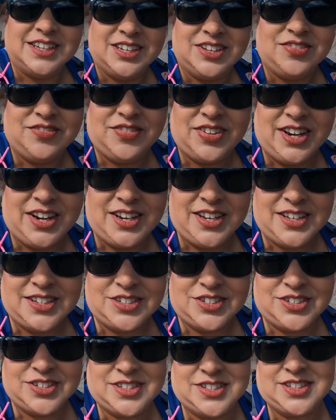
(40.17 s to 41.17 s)
Very
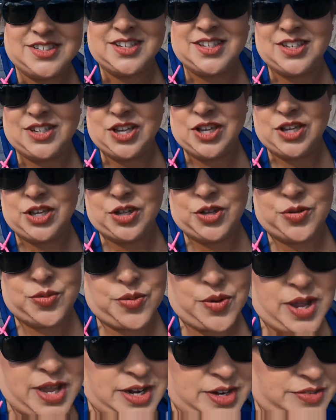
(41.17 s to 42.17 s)
interesting.
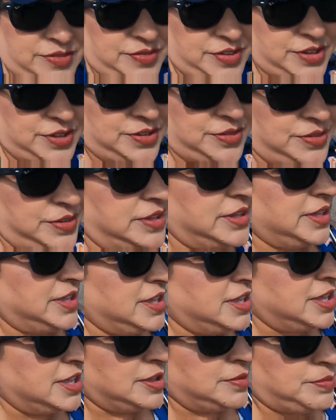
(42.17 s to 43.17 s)
Quite a few
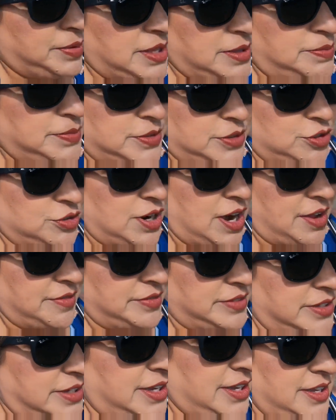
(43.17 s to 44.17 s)
people
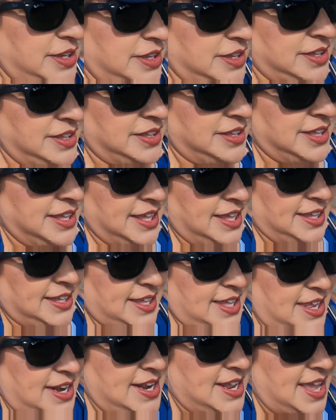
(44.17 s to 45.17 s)
traveling,
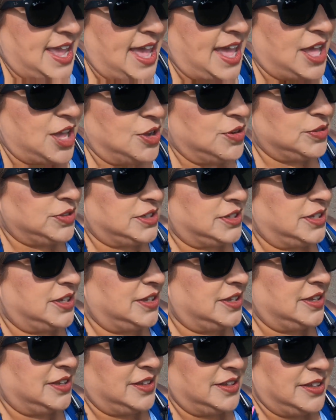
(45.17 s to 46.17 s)
getting out.
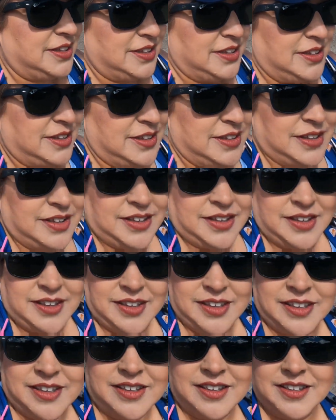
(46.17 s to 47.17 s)

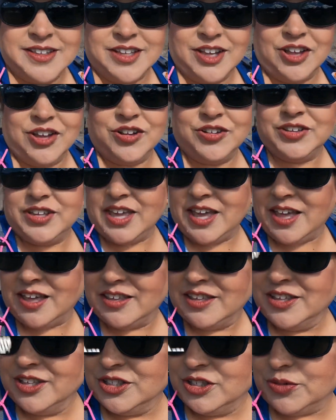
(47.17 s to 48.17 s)
So yeah,
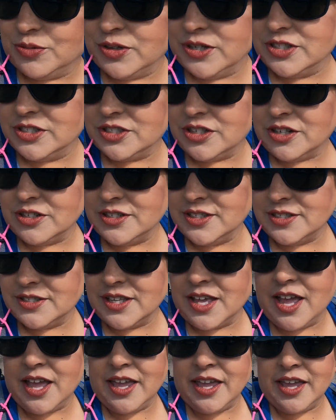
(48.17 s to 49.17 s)
so we're gonna start this
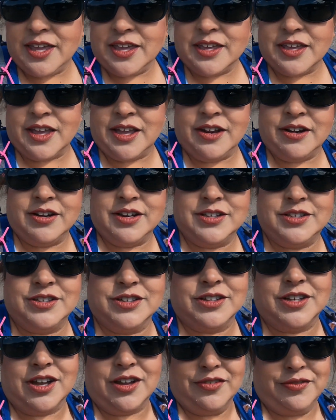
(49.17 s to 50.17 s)
hike. I already
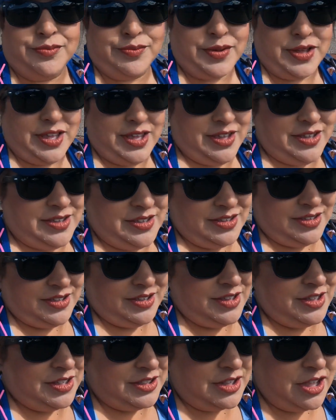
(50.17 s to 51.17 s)
took off my
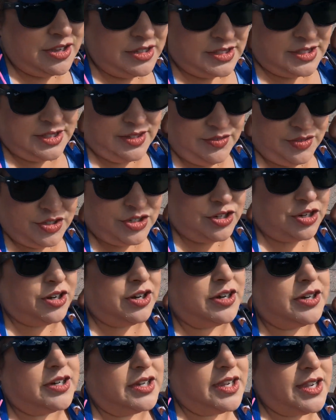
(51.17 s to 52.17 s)
long sleeve
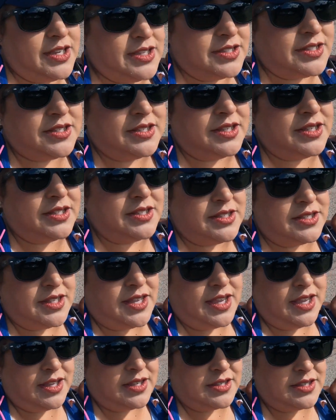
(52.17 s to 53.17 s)
shirt because it's
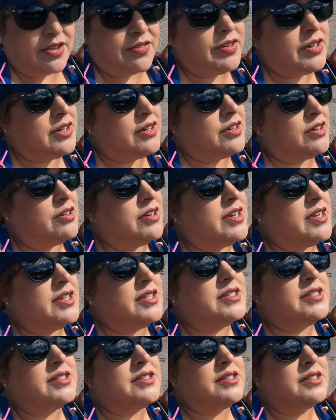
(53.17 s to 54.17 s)
like 70
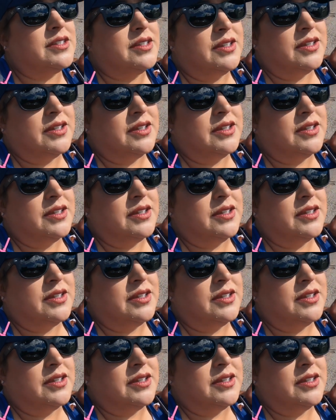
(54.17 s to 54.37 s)
degrees.